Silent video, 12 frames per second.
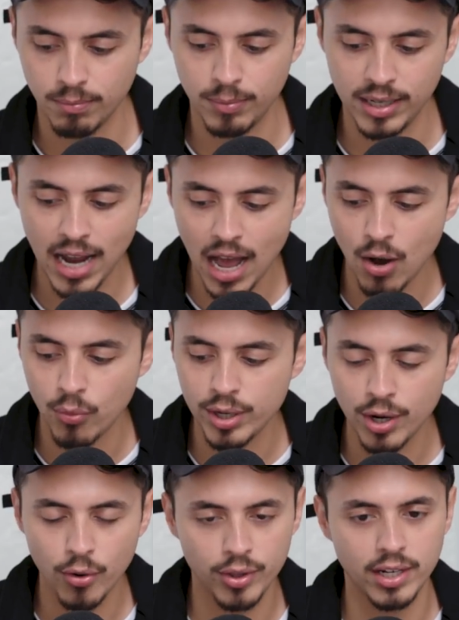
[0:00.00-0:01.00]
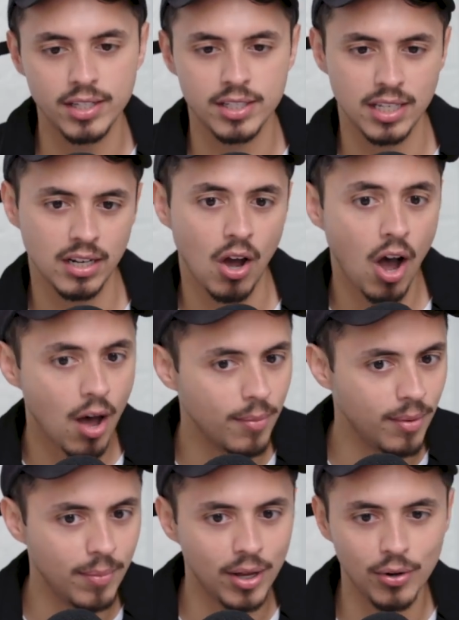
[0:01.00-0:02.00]
But now we know that it's in
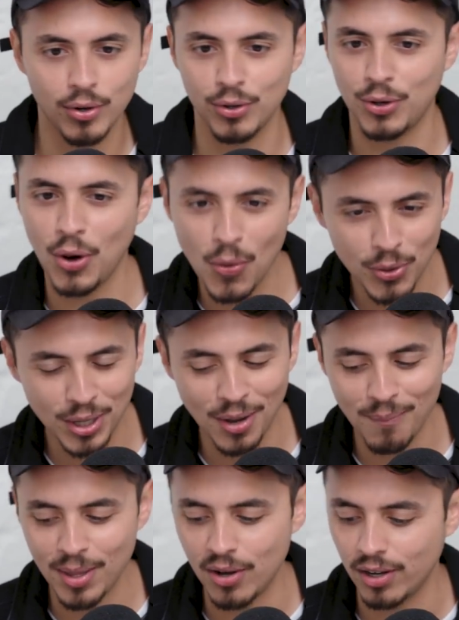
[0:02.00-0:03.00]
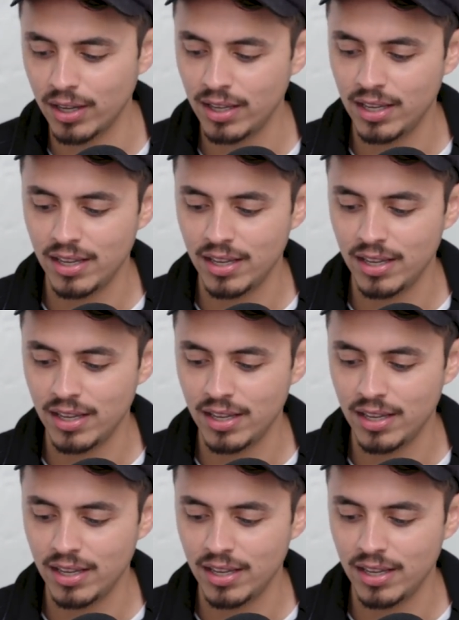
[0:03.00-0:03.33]
almond milk or coconut milk.